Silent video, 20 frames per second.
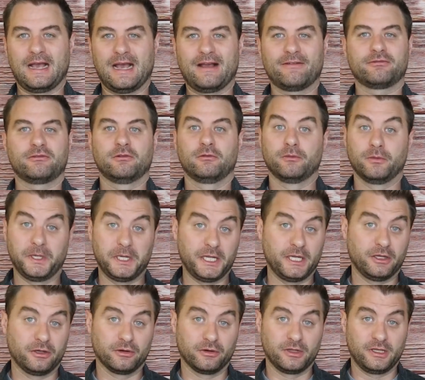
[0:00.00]
after
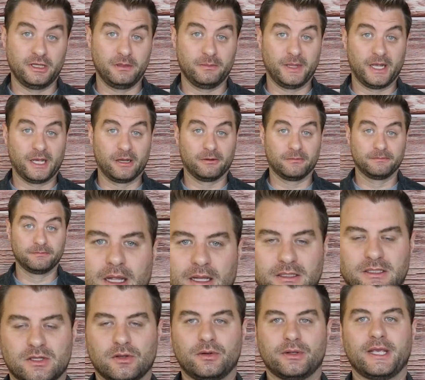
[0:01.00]
reading your email.
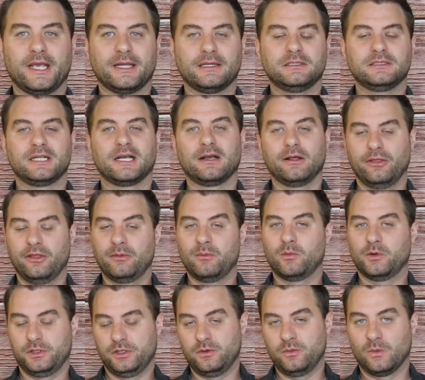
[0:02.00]
And so again, tell them
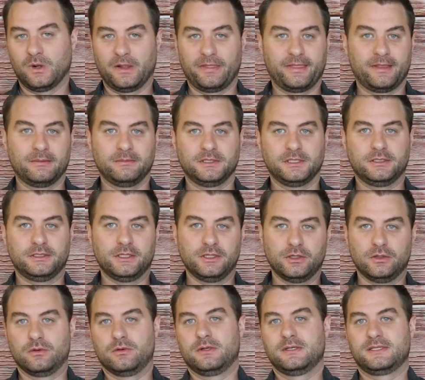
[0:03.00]
what you want them to
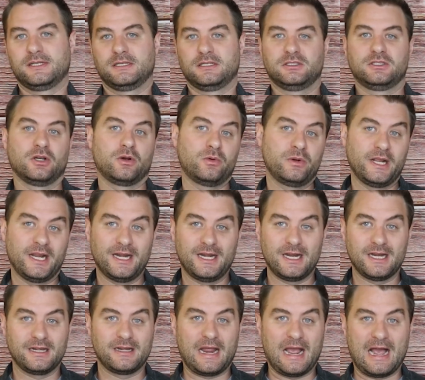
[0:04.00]
do. Is it
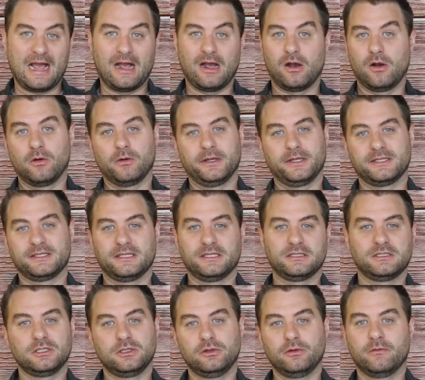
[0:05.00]
donating now? Is
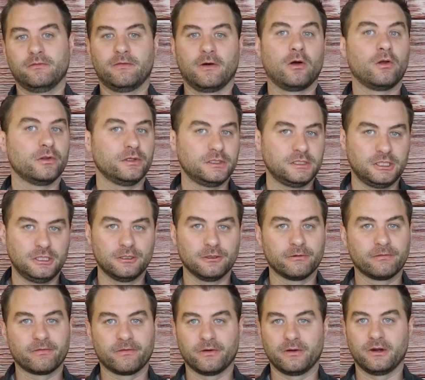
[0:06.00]
it to
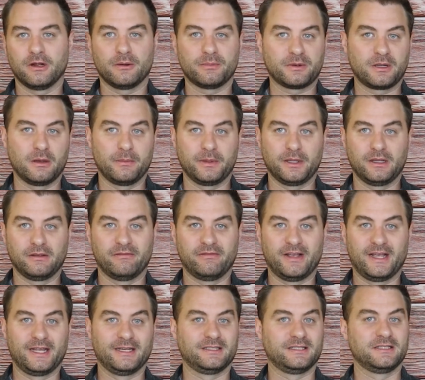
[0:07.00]
volunteer for an upcoming
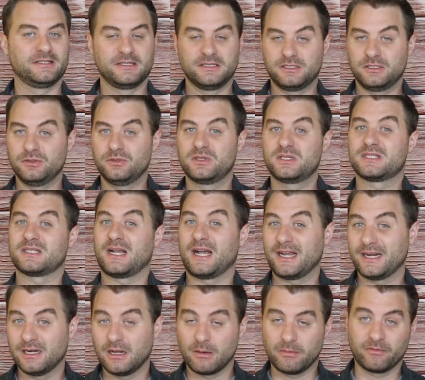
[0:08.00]
event? Is it to
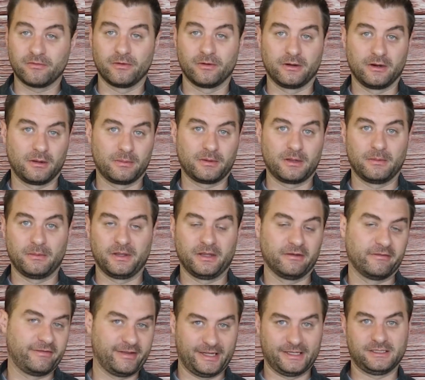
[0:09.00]
sign up for an upcoming
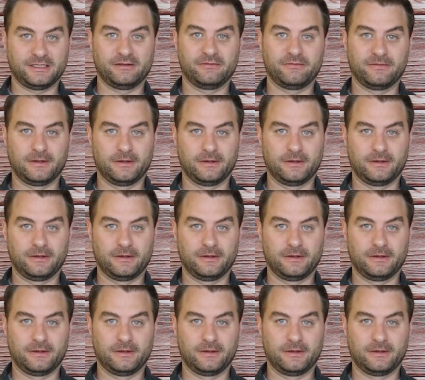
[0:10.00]
event and